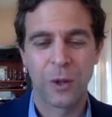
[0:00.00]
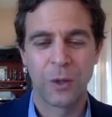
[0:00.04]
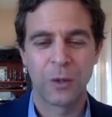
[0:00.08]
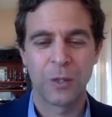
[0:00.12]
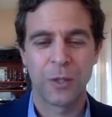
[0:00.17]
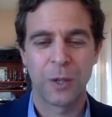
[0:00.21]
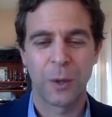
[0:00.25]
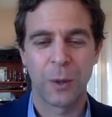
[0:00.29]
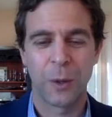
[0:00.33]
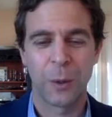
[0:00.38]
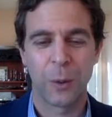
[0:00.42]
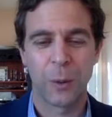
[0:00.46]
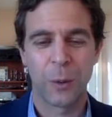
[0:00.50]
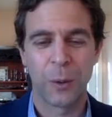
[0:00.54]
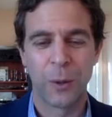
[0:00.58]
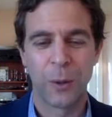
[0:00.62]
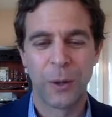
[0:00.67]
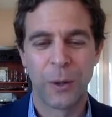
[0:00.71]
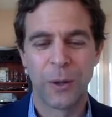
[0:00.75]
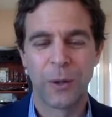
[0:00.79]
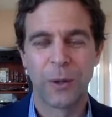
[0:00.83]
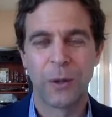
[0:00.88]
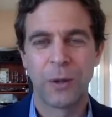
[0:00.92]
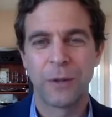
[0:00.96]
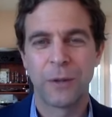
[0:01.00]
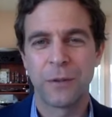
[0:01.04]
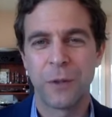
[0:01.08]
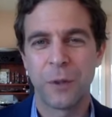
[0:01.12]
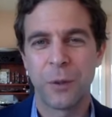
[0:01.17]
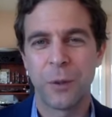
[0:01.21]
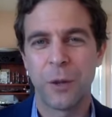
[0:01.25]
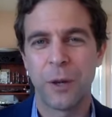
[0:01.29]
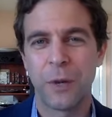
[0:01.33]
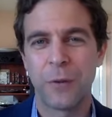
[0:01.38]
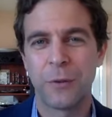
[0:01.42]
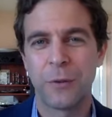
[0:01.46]
So
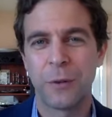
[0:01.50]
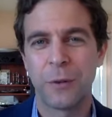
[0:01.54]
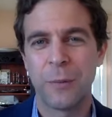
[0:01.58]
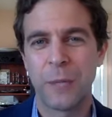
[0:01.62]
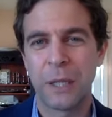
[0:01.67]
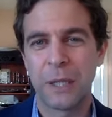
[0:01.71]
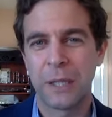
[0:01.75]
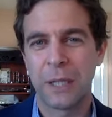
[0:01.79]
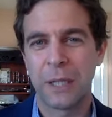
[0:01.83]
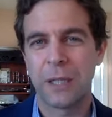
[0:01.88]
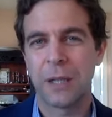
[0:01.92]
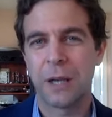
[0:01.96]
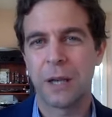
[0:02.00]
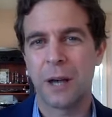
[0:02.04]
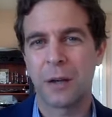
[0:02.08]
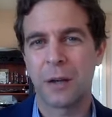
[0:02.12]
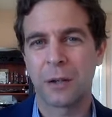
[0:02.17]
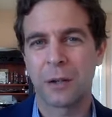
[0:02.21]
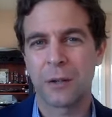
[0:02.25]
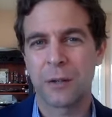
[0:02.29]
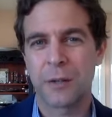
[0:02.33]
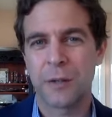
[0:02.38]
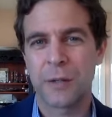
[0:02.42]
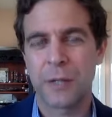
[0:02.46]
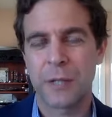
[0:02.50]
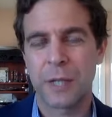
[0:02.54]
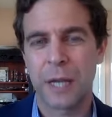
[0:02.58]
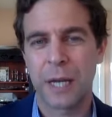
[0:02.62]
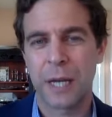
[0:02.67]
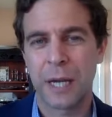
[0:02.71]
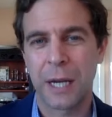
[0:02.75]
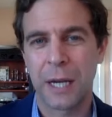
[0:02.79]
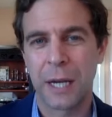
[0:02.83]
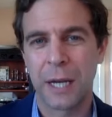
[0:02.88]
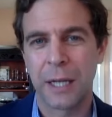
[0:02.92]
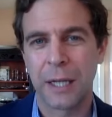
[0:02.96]
$200 million
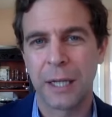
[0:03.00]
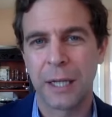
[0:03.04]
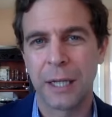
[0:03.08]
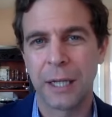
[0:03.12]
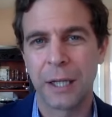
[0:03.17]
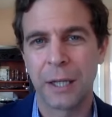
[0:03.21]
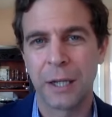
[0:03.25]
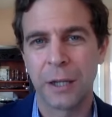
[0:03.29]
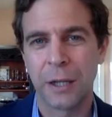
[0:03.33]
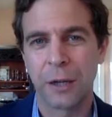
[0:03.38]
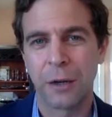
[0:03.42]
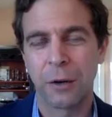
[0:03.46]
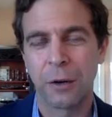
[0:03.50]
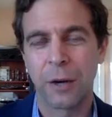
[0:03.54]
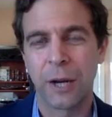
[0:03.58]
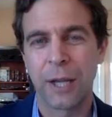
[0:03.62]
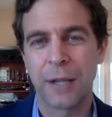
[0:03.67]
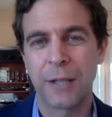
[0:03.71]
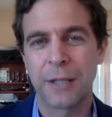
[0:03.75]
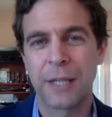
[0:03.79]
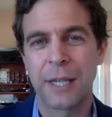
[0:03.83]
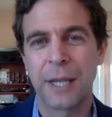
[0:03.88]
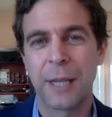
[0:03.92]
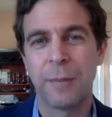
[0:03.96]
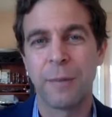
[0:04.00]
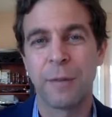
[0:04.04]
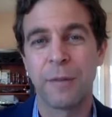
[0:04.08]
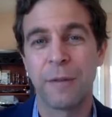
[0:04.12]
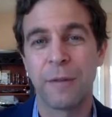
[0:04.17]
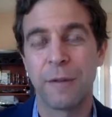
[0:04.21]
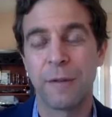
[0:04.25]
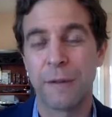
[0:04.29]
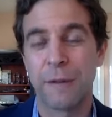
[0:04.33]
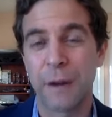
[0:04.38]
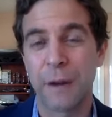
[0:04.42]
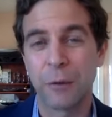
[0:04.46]
uh, in the grand scheme of
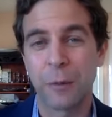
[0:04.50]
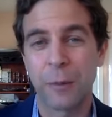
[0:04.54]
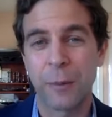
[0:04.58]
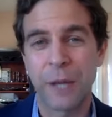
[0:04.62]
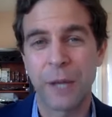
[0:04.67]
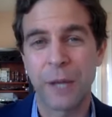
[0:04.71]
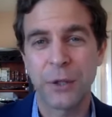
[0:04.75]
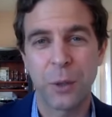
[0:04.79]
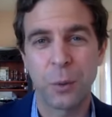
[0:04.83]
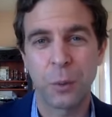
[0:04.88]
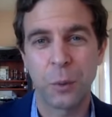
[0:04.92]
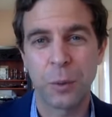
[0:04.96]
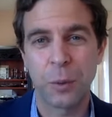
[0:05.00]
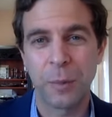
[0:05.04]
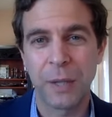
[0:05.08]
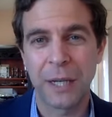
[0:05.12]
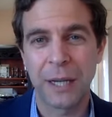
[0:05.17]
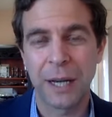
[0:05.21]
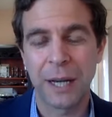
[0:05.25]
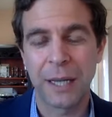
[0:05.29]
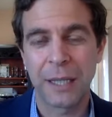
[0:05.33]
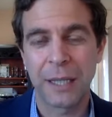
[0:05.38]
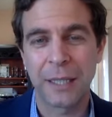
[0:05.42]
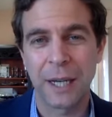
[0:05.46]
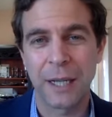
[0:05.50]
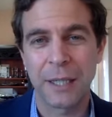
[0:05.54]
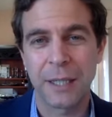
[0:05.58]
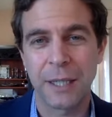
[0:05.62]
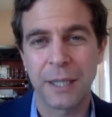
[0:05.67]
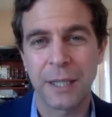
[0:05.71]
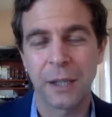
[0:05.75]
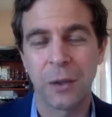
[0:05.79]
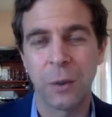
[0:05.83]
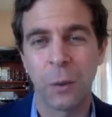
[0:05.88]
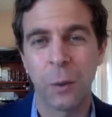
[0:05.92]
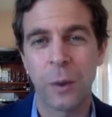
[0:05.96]
the federal budget would be like
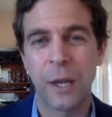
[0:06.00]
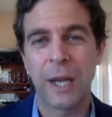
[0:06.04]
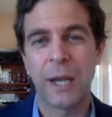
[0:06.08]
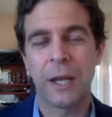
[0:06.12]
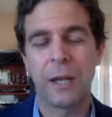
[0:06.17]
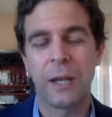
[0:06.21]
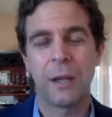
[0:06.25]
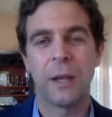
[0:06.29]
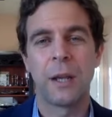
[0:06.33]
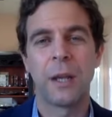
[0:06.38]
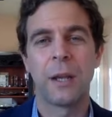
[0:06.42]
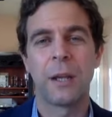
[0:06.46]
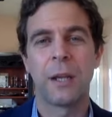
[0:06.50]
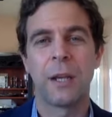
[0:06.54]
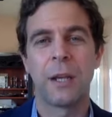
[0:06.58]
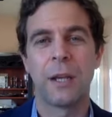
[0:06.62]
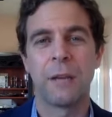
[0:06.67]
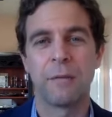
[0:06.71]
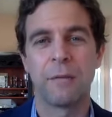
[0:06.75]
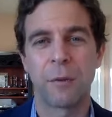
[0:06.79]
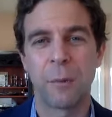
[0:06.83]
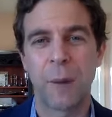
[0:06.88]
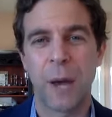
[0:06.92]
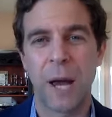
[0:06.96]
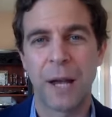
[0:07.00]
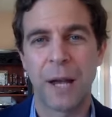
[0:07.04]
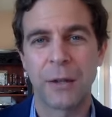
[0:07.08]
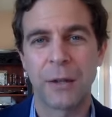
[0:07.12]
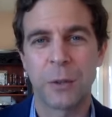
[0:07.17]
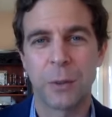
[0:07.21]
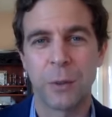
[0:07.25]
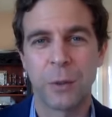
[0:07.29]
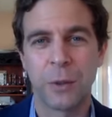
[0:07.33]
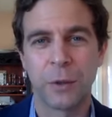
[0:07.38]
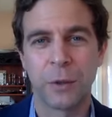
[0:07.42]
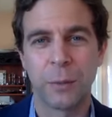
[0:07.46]
dust in the wind. In Vermont,
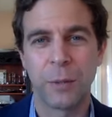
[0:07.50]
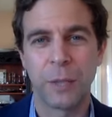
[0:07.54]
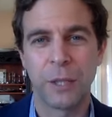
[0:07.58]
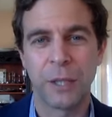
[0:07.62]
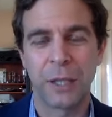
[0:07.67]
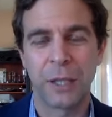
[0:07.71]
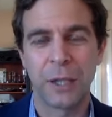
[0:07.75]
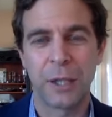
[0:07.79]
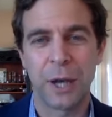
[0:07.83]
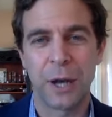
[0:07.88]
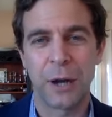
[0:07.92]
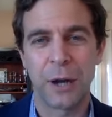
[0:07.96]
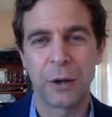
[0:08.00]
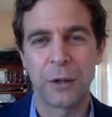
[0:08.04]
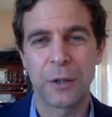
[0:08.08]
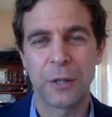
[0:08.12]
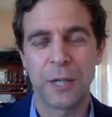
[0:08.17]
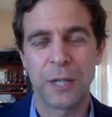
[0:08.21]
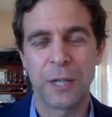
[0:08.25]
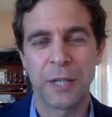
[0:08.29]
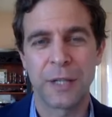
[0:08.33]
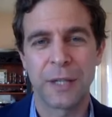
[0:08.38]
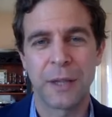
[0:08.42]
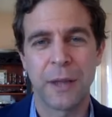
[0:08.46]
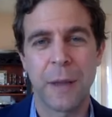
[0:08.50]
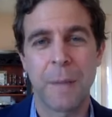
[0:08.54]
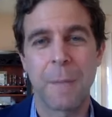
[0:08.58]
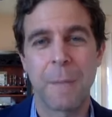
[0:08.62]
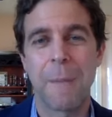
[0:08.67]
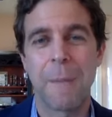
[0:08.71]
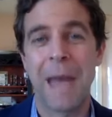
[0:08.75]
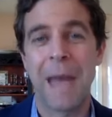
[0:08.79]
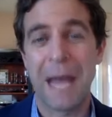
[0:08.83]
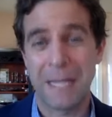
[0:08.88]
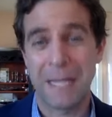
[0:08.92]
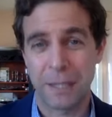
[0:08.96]
$200 million is a
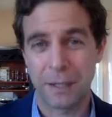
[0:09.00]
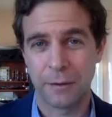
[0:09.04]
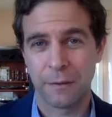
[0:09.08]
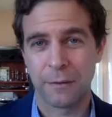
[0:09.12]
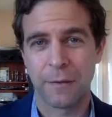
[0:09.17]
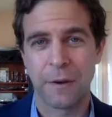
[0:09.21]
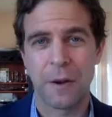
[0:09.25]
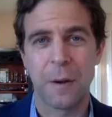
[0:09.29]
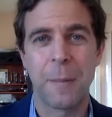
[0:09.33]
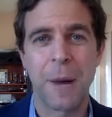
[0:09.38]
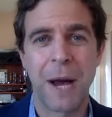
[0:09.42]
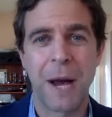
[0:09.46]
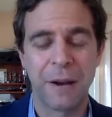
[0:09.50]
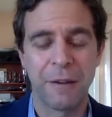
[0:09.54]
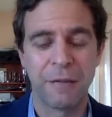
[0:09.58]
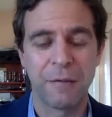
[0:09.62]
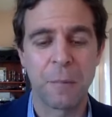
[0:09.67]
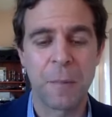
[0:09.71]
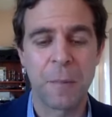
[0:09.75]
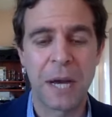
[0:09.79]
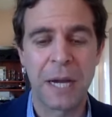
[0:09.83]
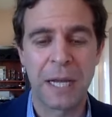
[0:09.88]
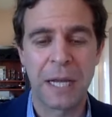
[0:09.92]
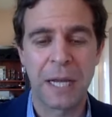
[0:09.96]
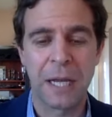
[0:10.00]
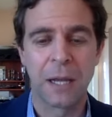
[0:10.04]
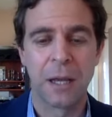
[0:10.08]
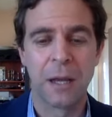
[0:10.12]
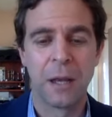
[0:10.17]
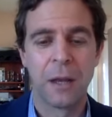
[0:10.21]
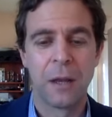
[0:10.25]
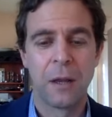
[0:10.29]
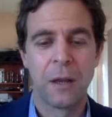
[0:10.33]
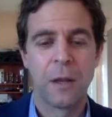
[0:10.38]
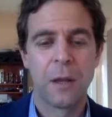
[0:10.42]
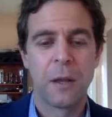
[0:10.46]
massive amount of money.
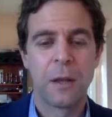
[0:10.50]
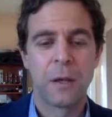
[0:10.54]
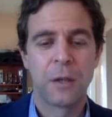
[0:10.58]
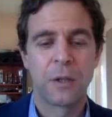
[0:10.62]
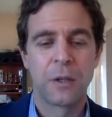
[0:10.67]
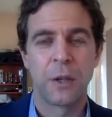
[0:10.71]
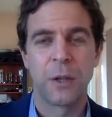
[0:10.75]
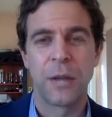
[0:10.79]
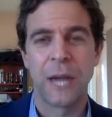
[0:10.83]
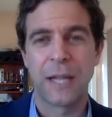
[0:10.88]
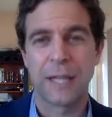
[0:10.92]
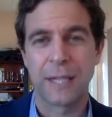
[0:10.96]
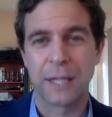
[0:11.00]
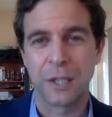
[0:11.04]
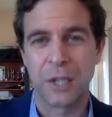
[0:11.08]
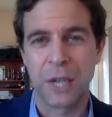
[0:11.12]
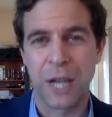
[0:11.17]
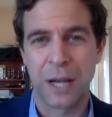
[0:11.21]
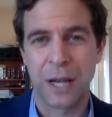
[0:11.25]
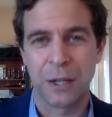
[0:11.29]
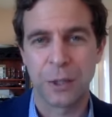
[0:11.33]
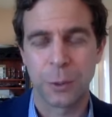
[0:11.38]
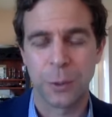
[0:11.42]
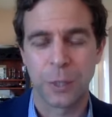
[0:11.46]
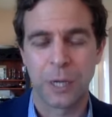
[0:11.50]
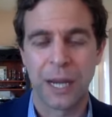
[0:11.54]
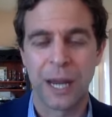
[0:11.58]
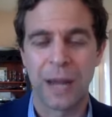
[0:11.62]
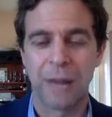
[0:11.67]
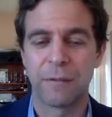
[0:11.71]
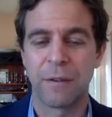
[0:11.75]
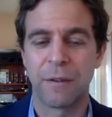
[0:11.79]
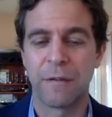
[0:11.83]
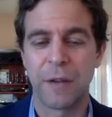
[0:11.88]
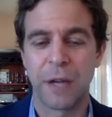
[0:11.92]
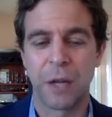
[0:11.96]
So that's a challenge we're going to
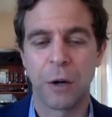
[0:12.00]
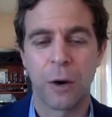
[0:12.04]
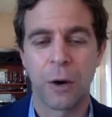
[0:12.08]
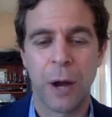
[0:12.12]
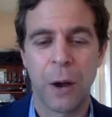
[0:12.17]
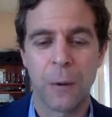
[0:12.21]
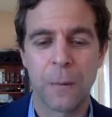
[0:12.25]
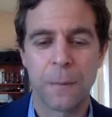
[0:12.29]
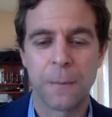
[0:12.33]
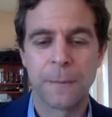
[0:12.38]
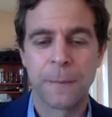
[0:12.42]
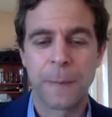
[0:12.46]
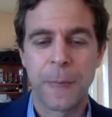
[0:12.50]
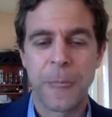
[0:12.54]
have to figure out.